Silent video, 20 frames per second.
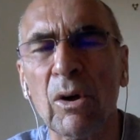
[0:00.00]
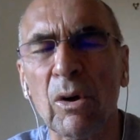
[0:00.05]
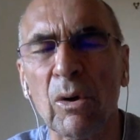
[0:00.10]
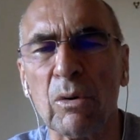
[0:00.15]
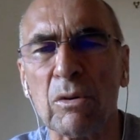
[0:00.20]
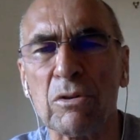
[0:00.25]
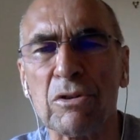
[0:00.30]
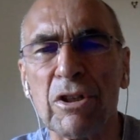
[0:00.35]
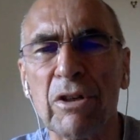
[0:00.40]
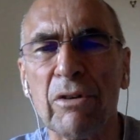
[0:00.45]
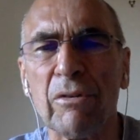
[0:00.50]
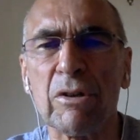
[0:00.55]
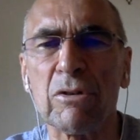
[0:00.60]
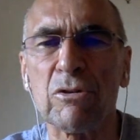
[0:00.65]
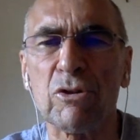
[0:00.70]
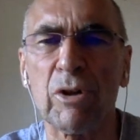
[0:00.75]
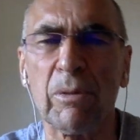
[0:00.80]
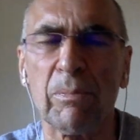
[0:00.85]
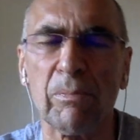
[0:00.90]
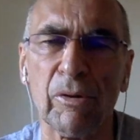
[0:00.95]
or
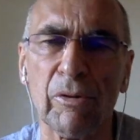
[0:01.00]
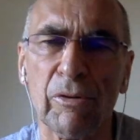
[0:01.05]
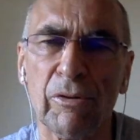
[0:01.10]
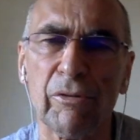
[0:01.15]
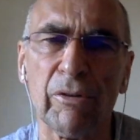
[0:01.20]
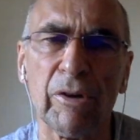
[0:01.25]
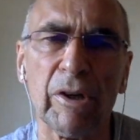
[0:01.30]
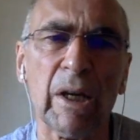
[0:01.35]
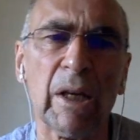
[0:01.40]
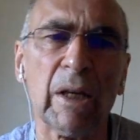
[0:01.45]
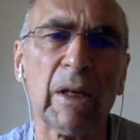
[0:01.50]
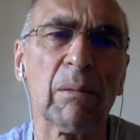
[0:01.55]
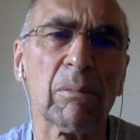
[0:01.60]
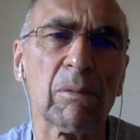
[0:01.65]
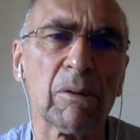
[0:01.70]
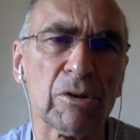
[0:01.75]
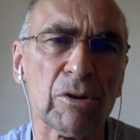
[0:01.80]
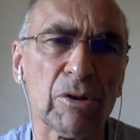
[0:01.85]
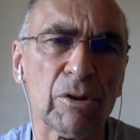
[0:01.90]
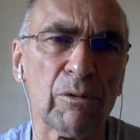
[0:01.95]
0333
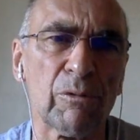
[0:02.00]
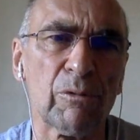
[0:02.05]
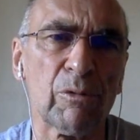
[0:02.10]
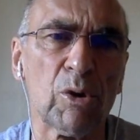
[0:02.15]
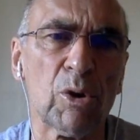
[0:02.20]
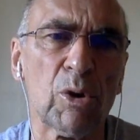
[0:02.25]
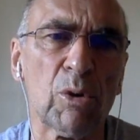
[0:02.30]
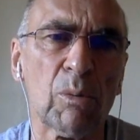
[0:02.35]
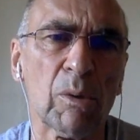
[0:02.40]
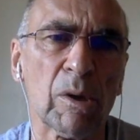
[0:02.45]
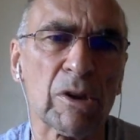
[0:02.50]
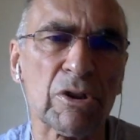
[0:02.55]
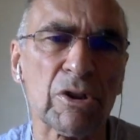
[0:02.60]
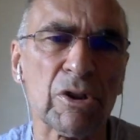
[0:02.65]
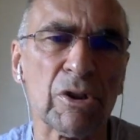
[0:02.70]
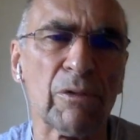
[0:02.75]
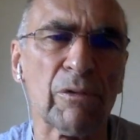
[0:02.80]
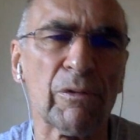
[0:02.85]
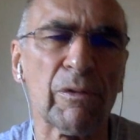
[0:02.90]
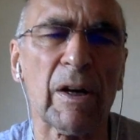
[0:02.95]
224
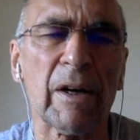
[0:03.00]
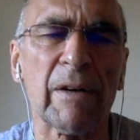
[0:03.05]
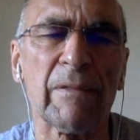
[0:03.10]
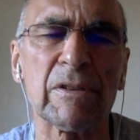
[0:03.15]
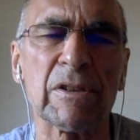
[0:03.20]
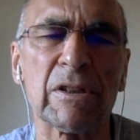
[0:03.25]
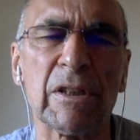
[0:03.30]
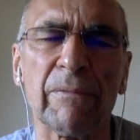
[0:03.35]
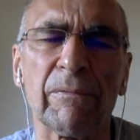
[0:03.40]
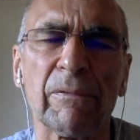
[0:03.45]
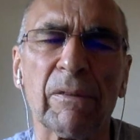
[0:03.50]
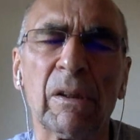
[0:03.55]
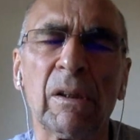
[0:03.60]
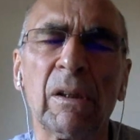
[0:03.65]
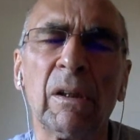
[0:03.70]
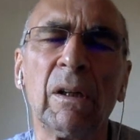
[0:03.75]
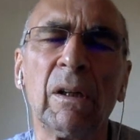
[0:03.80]
1257.